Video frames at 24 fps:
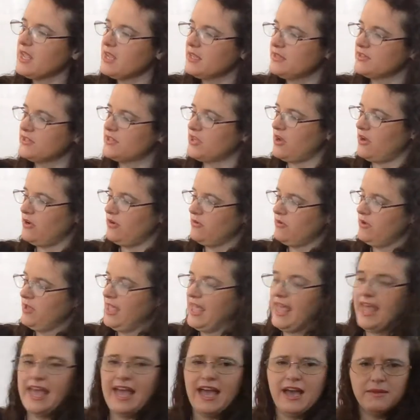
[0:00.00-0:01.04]
So,
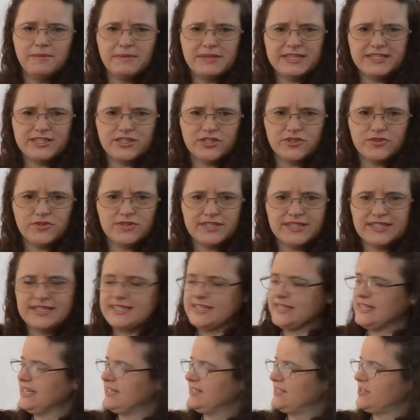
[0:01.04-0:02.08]
how many students
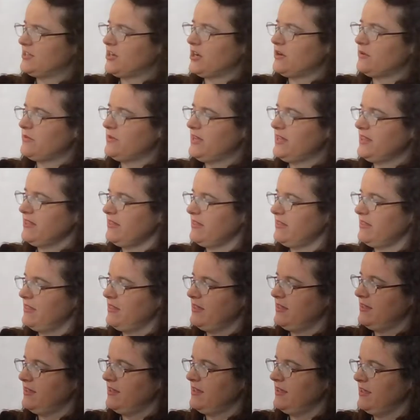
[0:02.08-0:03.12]
did I start with?
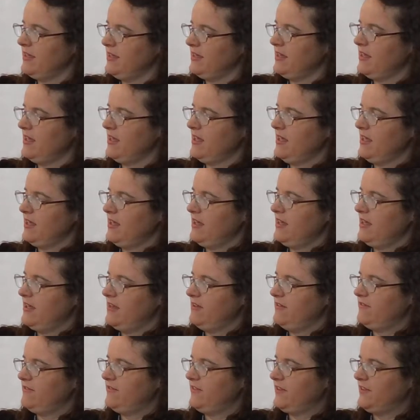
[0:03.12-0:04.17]

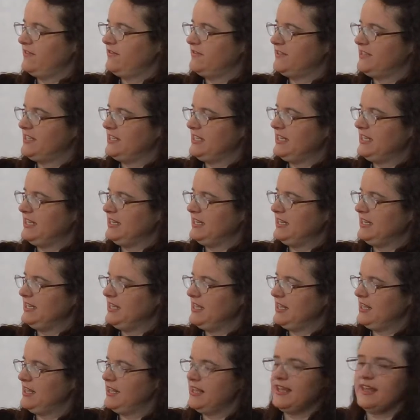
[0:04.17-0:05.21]
15.
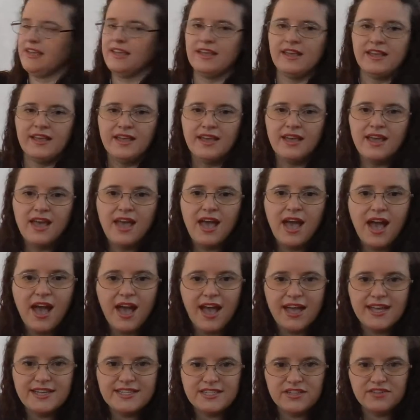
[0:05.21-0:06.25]

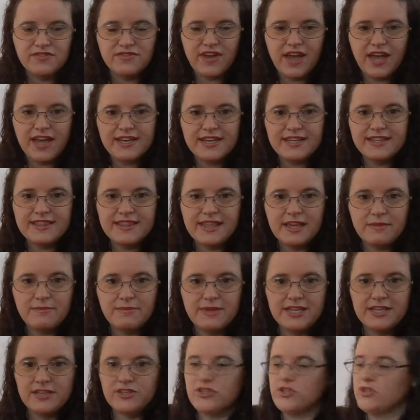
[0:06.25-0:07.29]
I divided them
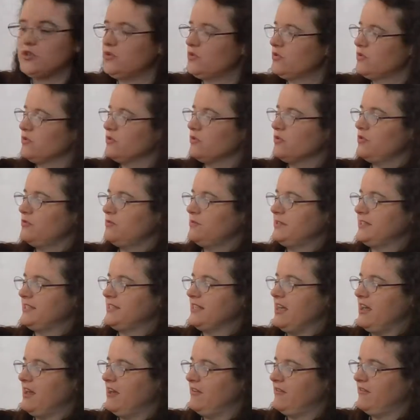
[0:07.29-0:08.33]
into groups
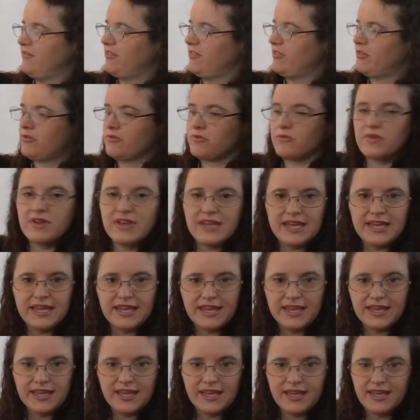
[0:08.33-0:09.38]
of
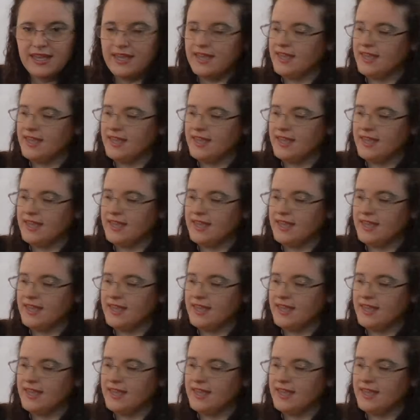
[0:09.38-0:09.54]
3.